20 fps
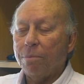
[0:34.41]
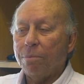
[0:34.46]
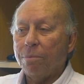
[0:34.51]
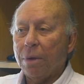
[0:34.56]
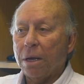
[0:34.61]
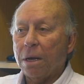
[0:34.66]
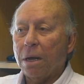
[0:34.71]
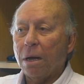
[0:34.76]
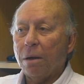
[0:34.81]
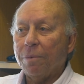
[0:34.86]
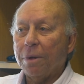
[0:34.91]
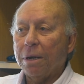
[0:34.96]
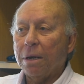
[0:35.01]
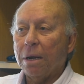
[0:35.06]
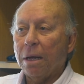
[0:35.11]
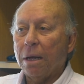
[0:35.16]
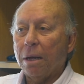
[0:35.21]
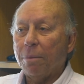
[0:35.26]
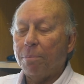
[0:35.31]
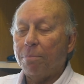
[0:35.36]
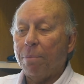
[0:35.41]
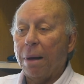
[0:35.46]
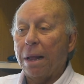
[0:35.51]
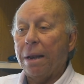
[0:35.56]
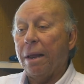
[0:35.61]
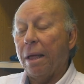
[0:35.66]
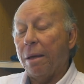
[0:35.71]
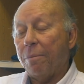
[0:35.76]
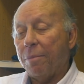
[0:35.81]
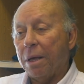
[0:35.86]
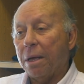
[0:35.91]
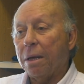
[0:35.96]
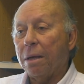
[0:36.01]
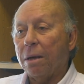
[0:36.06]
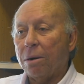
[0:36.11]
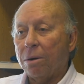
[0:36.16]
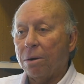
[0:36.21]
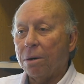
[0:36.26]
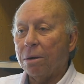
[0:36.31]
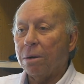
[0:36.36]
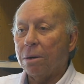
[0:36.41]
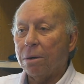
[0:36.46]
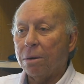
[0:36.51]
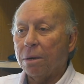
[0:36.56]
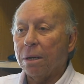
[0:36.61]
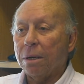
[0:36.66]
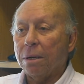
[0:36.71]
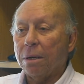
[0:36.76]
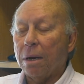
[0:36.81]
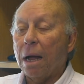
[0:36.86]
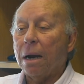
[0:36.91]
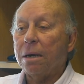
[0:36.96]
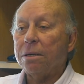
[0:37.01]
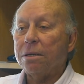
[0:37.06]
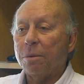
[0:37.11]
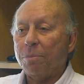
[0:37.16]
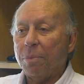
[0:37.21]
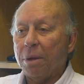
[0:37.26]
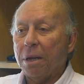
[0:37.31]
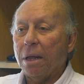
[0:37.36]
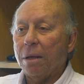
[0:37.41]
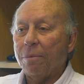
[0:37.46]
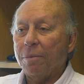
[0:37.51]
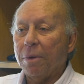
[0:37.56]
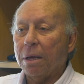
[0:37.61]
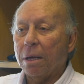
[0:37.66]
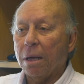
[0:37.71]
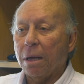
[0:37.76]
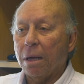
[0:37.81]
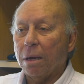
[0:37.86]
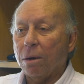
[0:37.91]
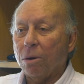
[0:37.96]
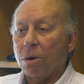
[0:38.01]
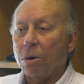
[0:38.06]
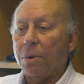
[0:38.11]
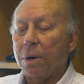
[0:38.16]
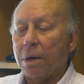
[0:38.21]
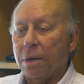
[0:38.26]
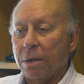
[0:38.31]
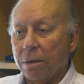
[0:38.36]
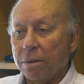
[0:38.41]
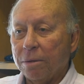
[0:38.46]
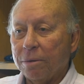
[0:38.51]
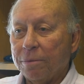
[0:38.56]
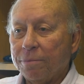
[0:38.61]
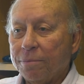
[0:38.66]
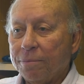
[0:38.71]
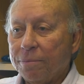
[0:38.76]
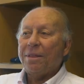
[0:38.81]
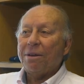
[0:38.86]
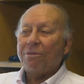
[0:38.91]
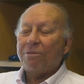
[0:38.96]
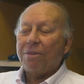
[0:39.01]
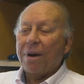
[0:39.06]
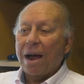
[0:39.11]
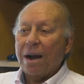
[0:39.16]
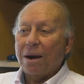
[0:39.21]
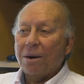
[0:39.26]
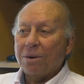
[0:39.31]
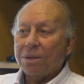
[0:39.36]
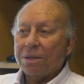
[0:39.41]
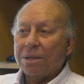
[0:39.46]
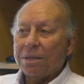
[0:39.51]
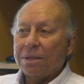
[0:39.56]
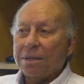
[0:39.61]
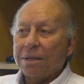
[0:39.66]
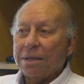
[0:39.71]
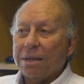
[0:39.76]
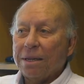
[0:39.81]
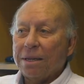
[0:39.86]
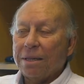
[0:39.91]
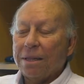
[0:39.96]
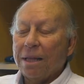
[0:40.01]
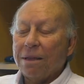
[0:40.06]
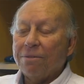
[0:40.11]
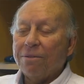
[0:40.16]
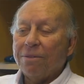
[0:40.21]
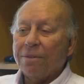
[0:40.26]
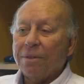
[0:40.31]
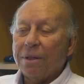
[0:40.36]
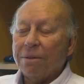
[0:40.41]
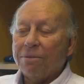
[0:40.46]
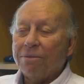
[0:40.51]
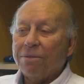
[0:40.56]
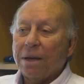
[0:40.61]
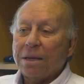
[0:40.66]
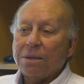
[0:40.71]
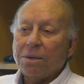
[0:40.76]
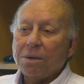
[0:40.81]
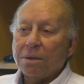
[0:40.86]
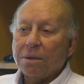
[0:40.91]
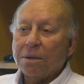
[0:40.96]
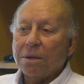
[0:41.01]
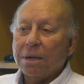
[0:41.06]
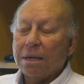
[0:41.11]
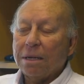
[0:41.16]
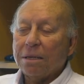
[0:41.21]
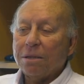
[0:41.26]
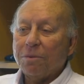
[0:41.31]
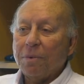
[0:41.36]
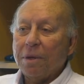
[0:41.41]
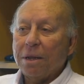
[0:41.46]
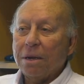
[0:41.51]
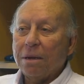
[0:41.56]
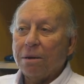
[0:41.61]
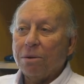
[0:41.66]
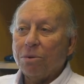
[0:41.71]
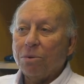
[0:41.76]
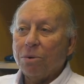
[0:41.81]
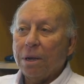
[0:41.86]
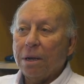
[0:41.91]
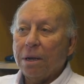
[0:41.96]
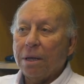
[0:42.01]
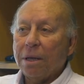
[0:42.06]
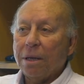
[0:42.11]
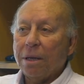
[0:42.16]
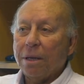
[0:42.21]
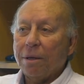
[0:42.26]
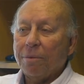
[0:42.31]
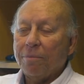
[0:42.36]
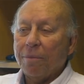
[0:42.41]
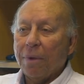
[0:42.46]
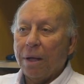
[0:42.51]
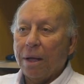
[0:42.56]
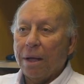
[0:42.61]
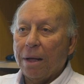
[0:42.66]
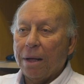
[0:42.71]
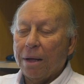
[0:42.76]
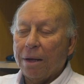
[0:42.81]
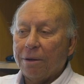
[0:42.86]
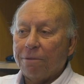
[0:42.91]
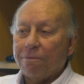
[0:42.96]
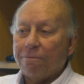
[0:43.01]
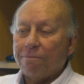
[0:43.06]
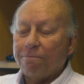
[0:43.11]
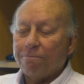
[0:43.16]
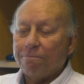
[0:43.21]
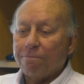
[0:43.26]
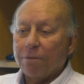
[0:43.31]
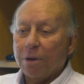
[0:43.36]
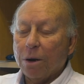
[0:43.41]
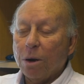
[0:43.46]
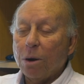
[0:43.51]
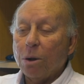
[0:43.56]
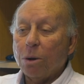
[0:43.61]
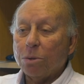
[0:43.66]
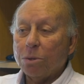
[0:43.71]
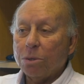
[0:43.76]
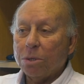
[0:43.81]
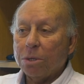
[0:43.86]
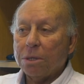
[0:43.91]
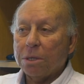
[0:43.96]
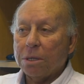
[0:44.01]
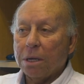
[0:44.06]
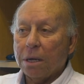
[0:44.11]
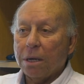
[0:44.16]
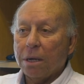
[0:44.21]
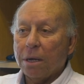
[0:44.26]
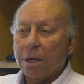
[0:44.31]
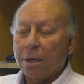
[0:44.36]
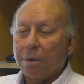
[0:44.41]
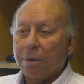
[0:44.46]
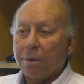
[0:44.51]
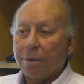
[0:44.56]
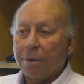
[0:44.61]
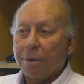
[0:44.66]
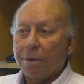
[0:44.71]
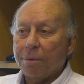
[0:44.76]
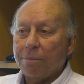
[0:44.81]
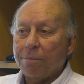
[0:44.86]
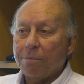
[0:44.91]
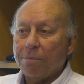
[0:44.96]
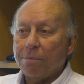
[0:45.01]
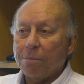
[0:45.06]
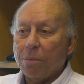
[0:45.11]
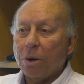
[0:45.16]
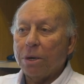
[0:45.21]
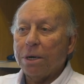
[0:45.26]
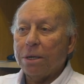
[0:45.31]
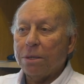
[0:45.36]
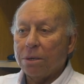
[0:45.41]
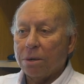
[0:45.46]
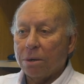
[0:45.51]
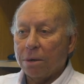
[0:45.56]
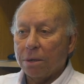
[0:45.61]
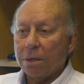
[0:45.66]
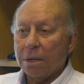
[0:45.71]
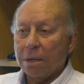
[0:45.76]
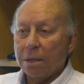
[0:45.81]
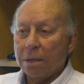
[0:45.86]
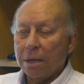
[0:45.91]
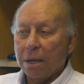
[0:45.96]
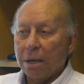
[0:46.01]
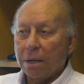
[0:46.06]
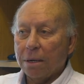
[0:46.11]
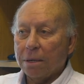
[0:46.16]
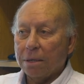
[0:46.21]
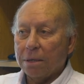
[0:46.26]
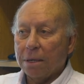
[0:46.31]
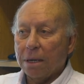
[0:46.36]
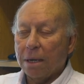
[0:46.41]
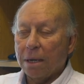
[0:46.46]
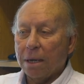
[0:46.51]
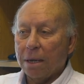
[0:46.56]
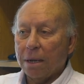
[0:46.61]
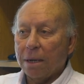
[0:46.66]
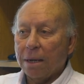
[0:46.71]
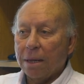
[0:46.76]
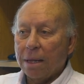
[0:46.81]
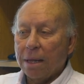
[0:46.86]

becoming a pandemic or, or a large epidemic uh, globally. The virus, uh, the, the infection has been really um, uh, monitored and, uh,